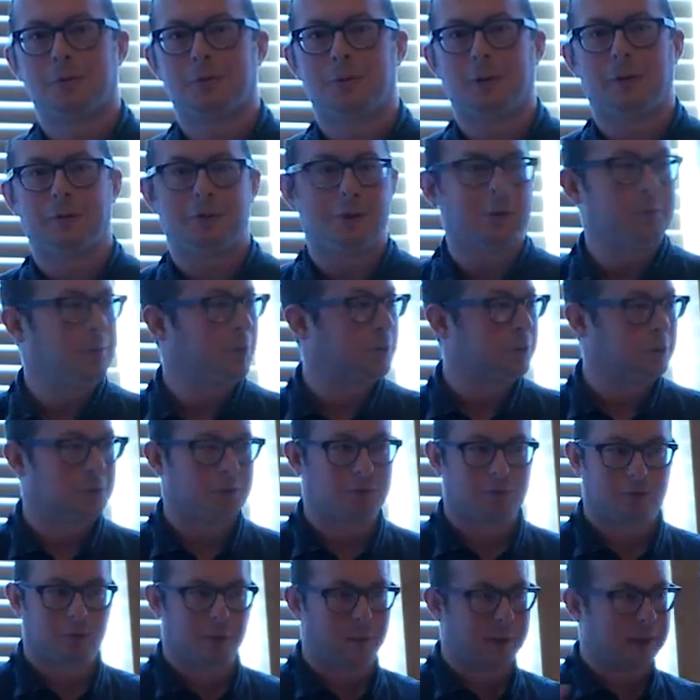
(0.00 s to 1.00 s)
If you are
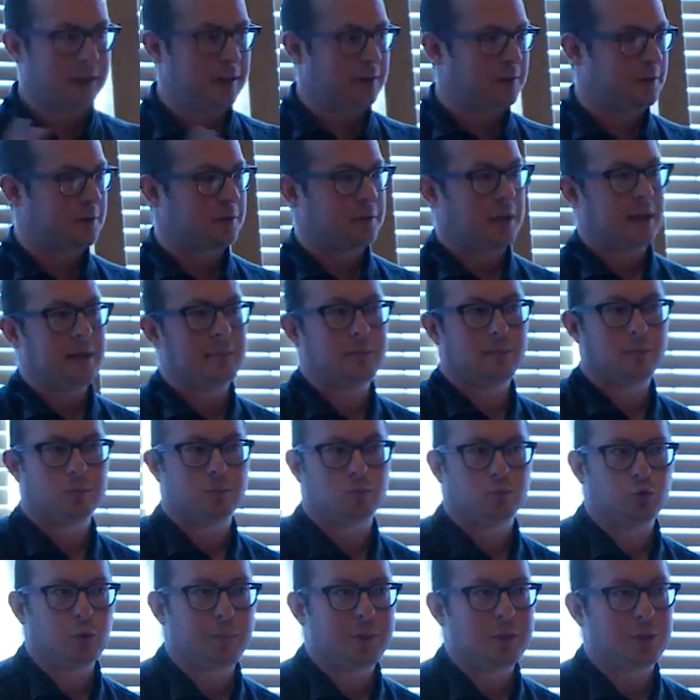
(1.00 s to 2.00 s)
just throwing in the same
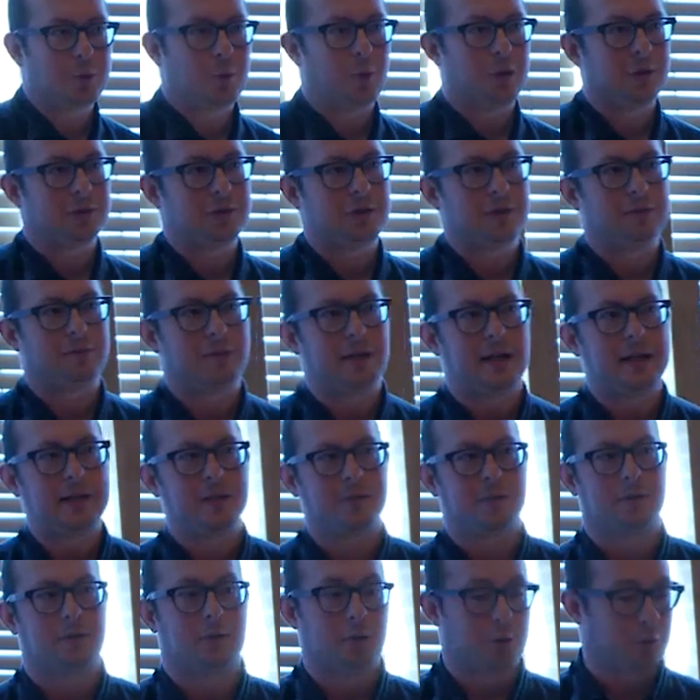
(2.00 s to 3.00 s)
rubbish quality of
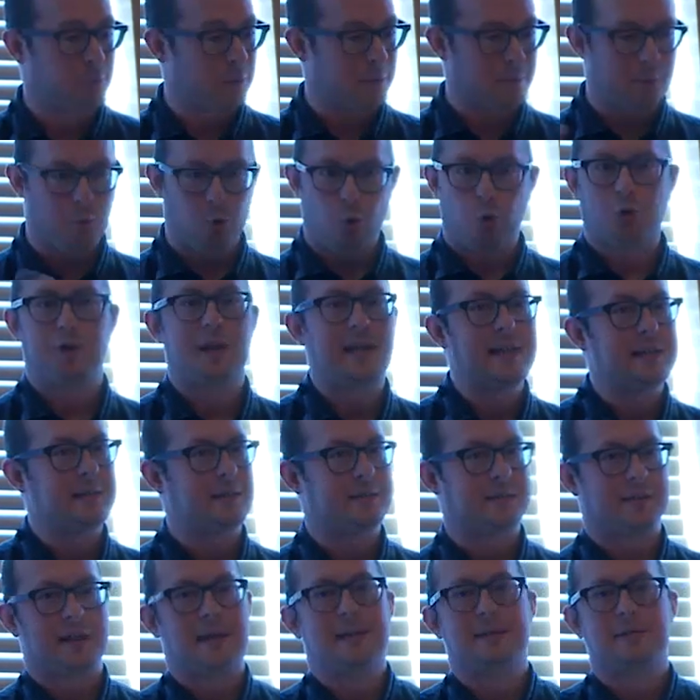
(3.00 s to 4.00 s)
data, just with more data
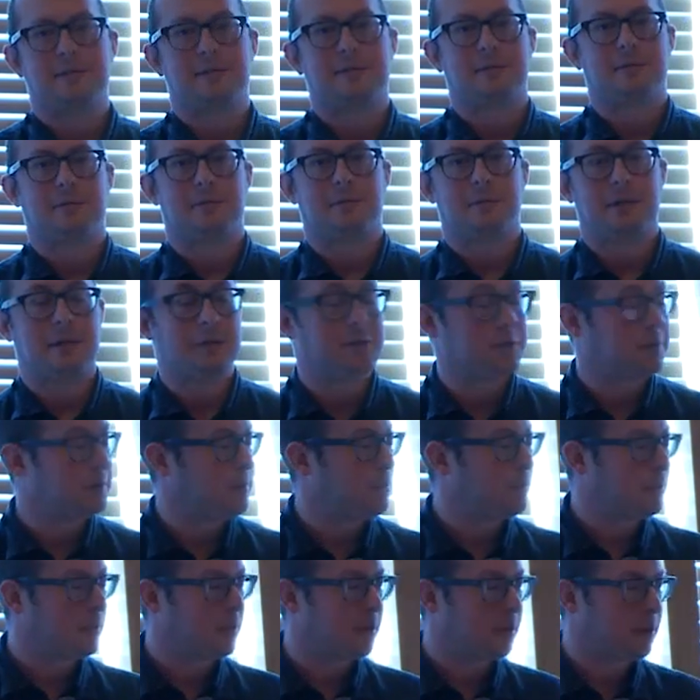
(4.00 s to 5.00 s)
sets, it's
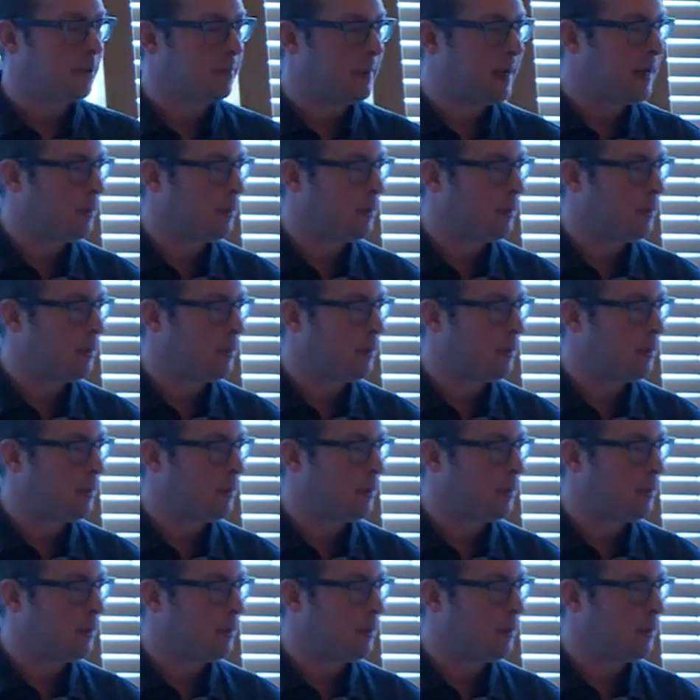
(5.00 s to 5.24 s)
still going to come